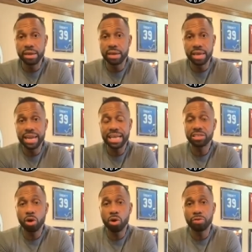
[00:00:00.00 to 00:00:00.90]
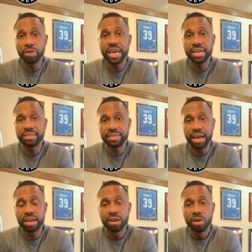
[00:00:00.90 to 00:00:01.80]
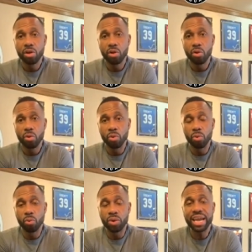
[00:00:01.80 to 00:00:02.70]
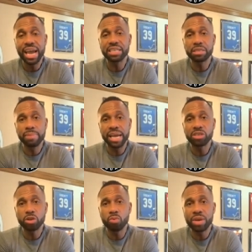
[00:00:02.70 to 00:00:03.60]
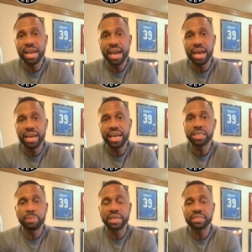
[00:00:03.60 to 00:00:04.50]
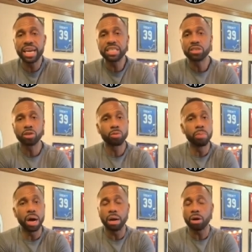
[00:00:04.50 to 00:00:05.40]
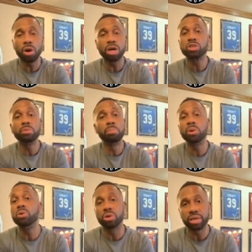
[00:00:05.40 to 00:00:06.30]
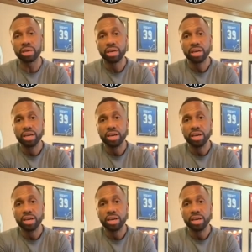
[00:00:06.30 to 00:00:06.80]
and that's the whole thing is that we had to make sure we had expectations of, across the board yeah.